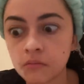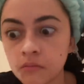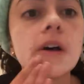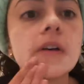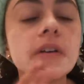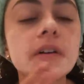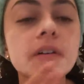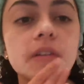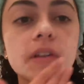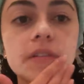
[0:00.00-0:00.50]
I
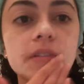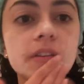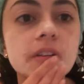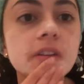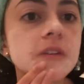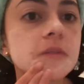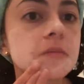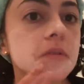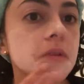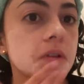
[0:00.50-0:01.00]
have never
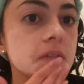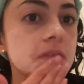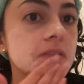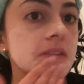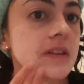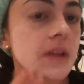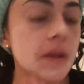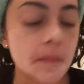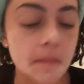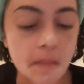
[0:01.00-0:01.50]

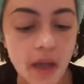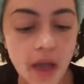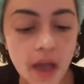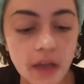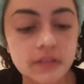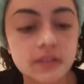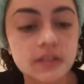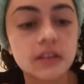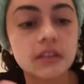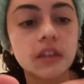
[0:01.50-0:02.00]
experienced a
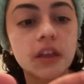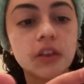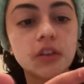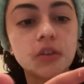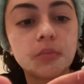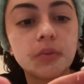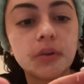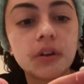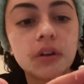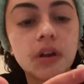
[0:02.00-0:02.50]
mask that you
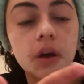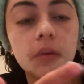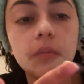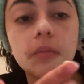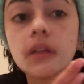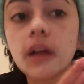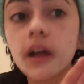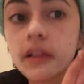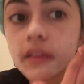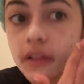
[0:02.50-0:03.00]
put
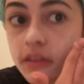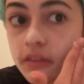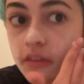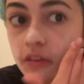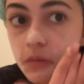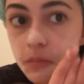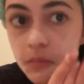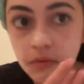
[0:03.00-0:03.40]
apply like this